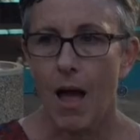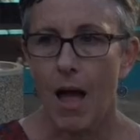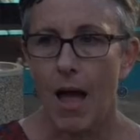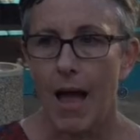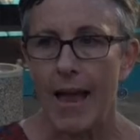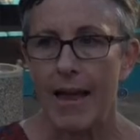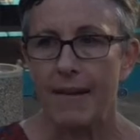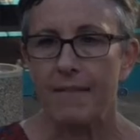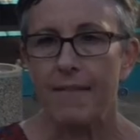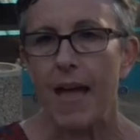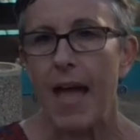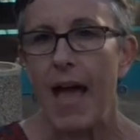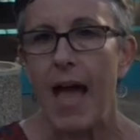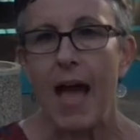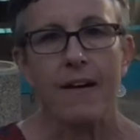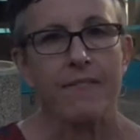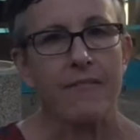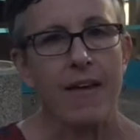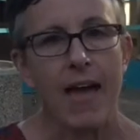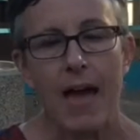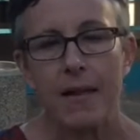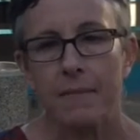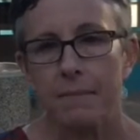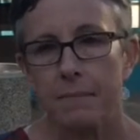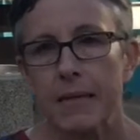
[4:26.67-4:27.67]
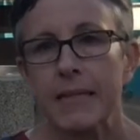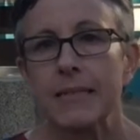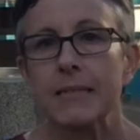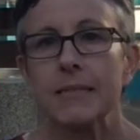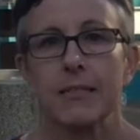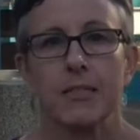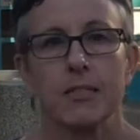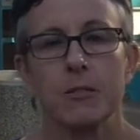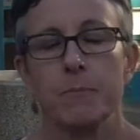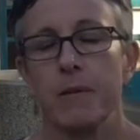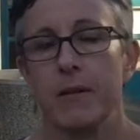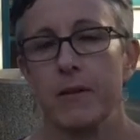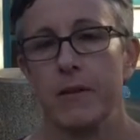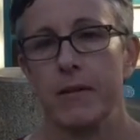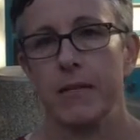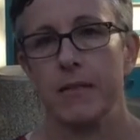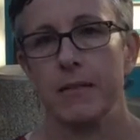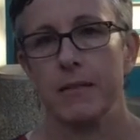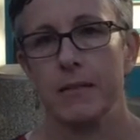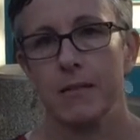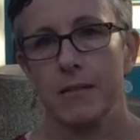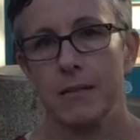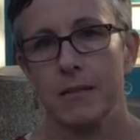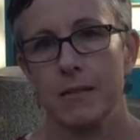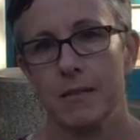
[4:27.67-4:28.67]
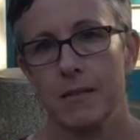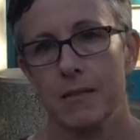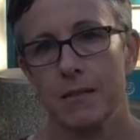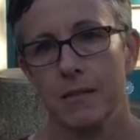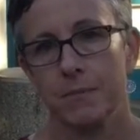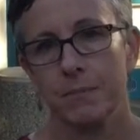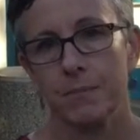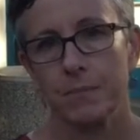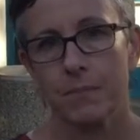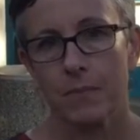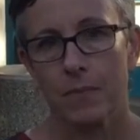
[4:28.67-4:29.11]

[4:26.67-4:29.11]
I have had mixed experiences.